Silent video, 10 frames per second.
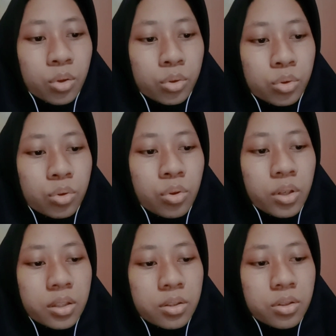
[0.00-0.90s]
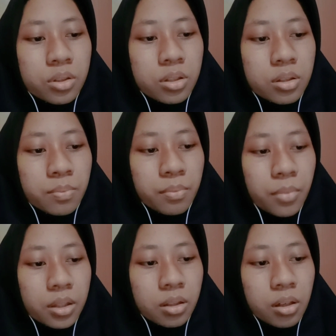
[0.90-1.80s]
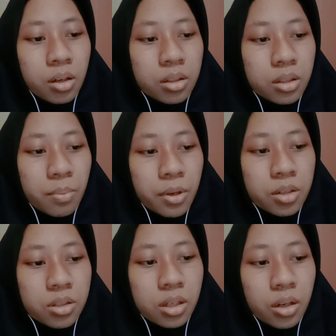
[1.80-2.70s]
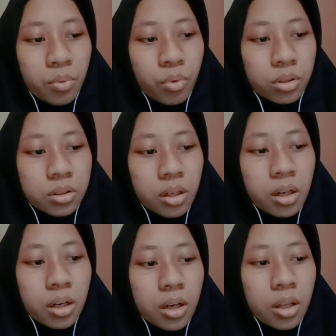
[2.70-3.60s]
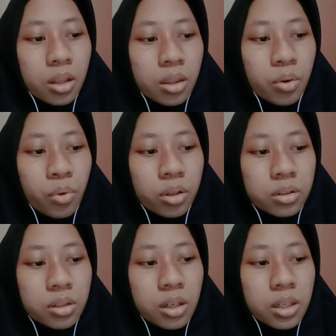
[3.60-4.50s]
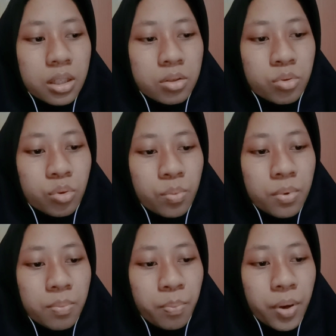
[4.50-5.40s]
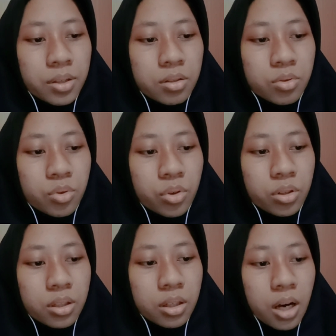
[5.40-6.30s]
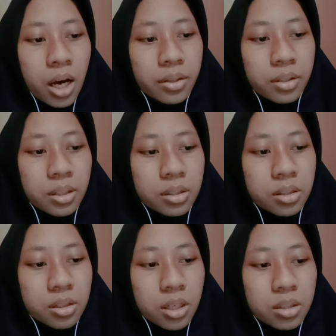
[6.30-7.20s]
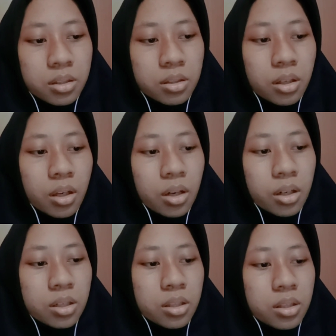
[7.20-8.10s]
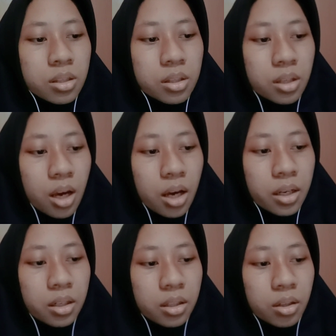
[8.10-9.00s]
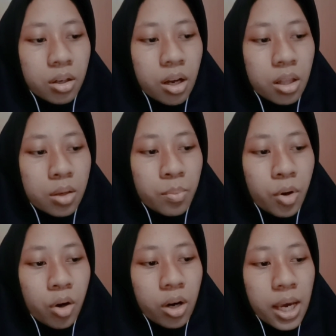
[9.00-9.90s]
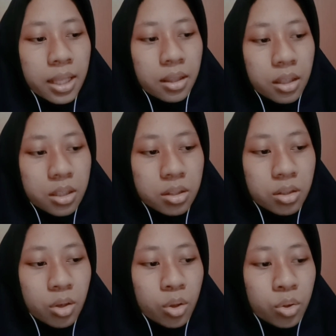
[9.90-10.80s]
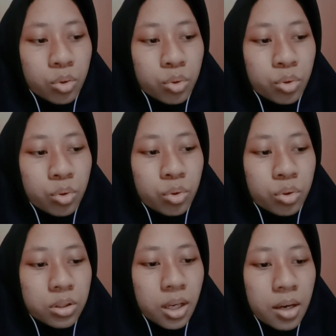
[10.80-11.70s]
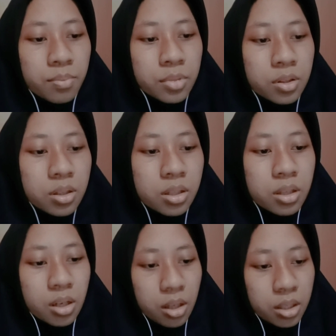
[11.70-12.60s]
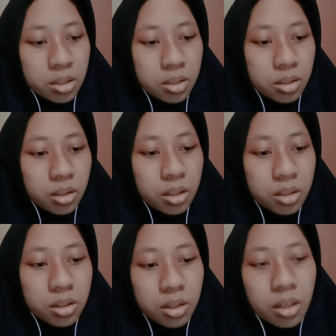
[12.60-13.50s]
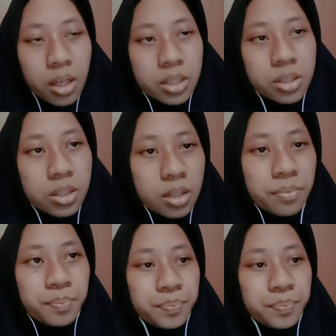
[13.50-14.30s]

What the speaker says: To reduce metal contamination in water, the water needs to be passed through the ion exchange resin column or at least 2 times distillation.